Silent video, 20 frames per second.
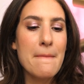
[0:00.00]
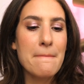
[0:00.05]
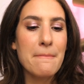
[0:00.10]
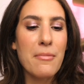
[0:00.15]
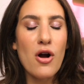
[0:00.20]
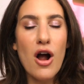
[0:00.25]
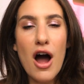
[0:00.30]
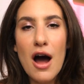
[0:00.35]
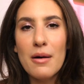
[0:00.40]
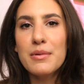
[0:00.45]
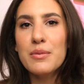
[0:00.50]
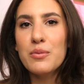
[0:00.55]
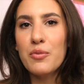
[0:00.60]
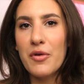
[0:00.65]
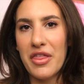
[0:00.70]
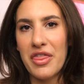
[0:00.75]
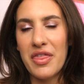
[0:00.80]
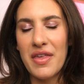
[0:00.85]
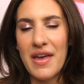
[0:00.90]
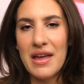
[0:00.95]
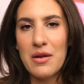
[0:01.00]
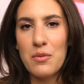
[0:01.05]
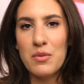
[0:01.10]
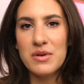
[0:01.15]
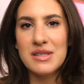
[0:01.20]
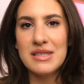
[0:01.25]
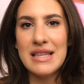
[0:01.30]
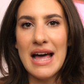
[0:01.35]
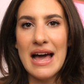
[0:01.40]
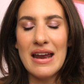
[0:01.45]
problem with it
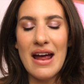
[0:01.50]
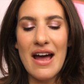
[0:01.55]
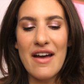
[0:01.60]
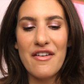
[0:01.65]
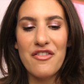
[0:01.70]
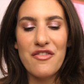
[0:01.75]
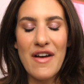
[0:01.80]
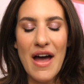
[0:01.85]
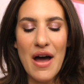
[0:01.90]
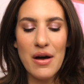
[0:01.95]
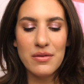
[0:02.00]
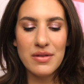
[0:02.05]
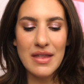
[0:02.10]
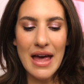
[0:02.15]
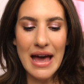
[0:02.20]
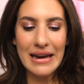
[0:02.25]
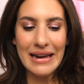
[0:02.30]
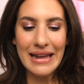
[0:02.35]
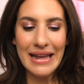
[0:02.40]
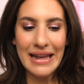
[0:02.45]
was that I found that